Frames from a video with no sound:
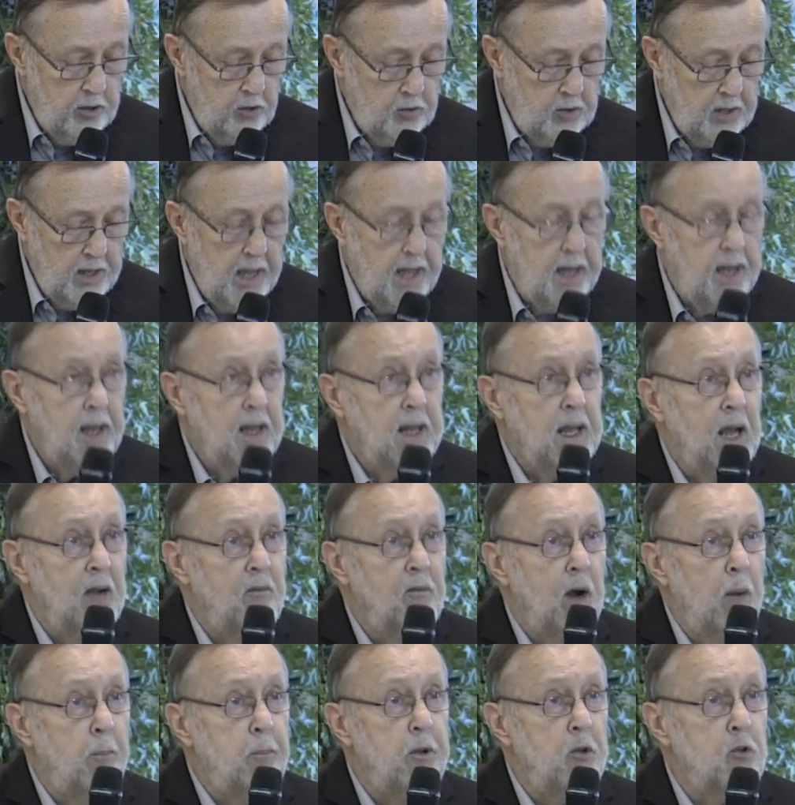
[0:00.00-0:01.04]
his head and
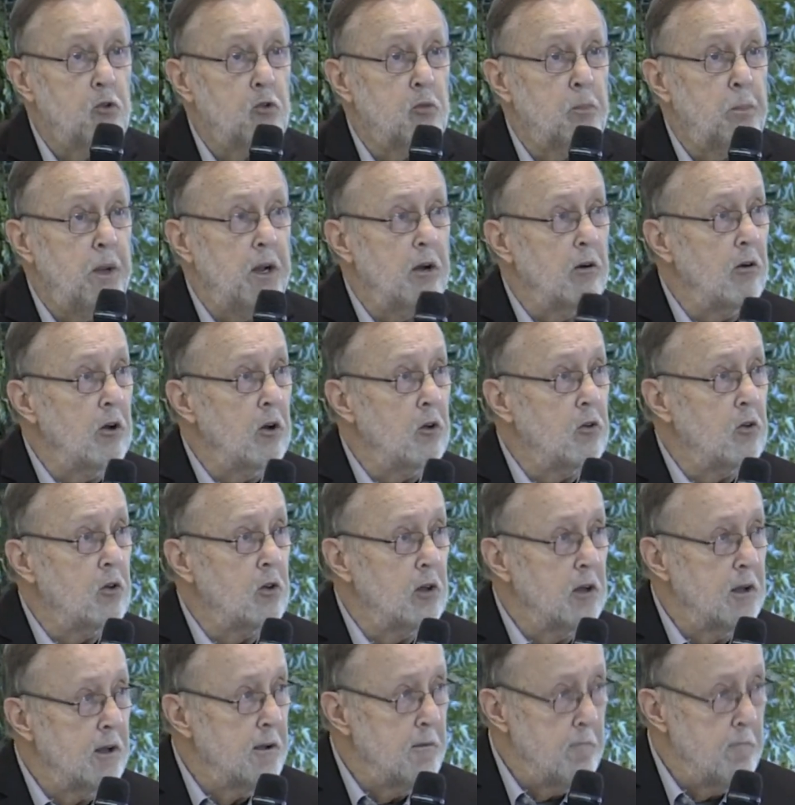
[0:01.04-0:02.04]
gave up his spirit.